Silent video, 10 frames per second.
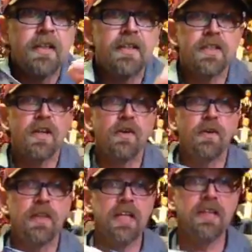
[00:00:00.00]
So,
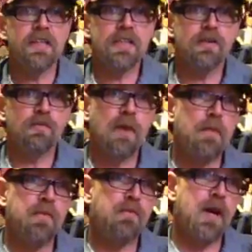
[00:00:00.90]
and then this will
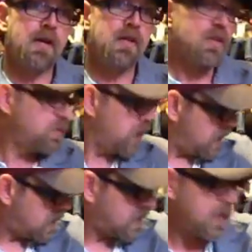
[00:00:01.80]
wrap around his
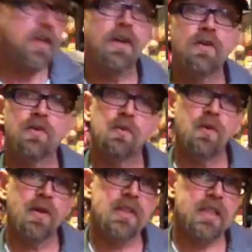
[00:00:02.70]
waist and go
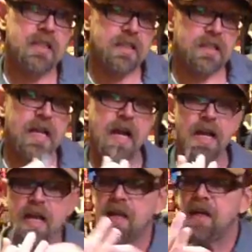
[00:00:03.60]
towards the
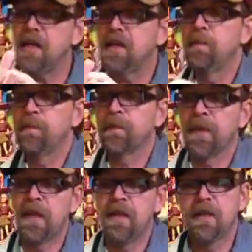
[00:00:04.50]
side.
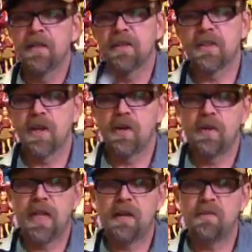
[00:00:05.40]
So,
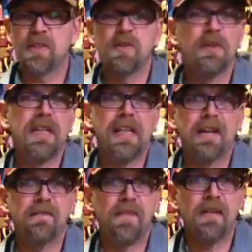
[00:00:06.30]
and that was only
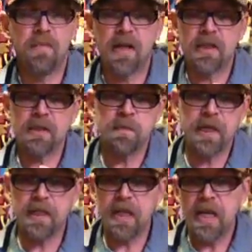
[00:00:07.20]
like $5,
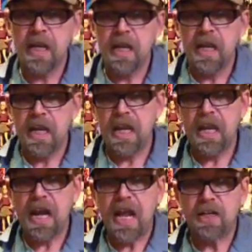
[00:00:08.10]
but
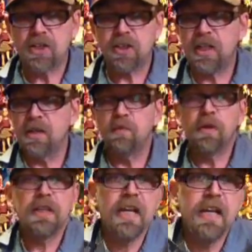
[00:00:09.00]
it actually,
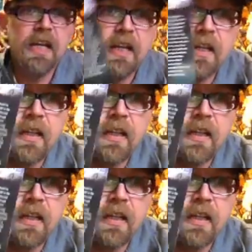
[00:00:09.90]
what they